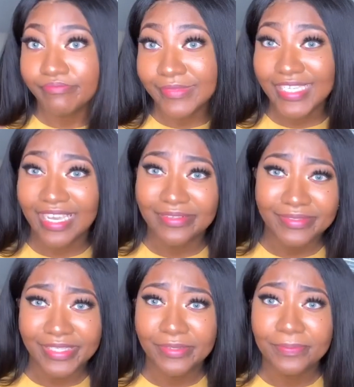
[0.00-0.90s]
Yeah,
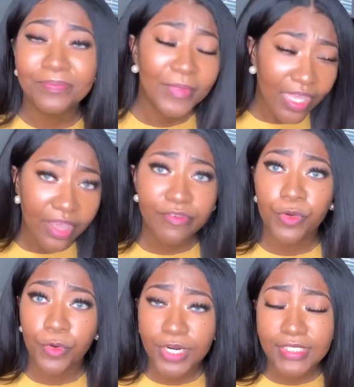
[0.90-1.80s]
so of
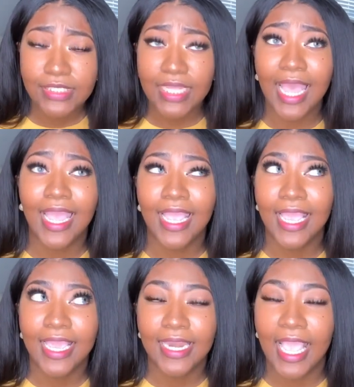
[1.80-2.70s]
course I
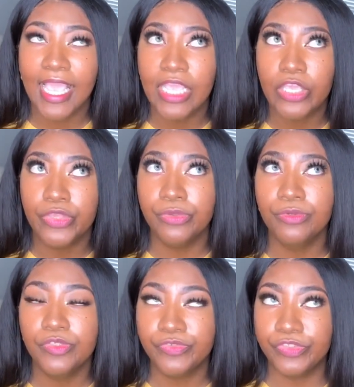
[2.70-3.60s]
had a
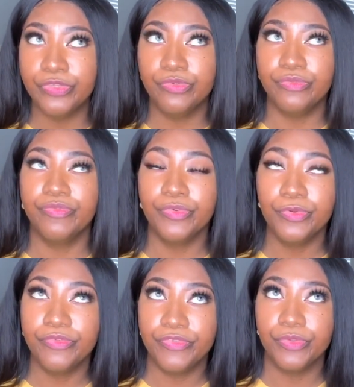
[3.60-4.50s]
huge
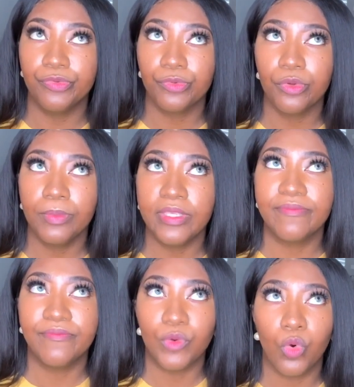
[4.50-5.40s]
food funeral
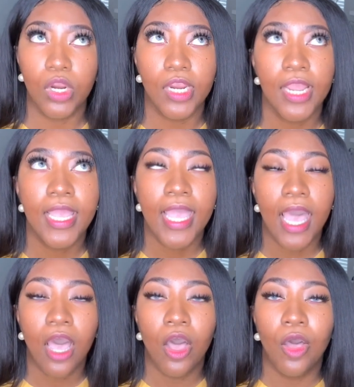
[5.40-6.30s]
before
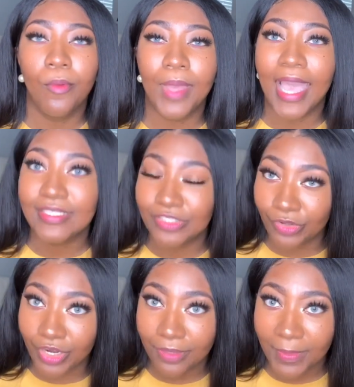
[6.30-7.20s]
I
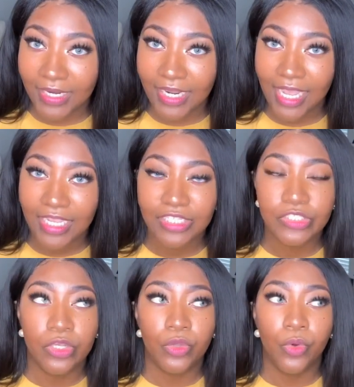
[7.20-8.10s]
started my diet.
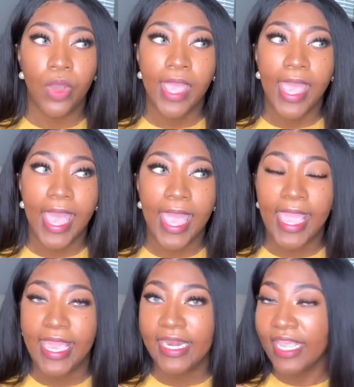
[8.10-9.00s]
So I
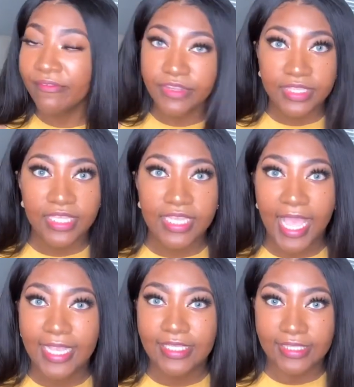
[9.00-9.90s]
had everything
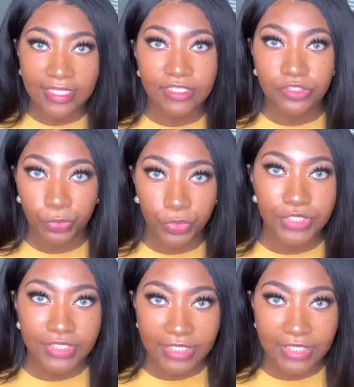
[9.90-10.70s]
I could think to want to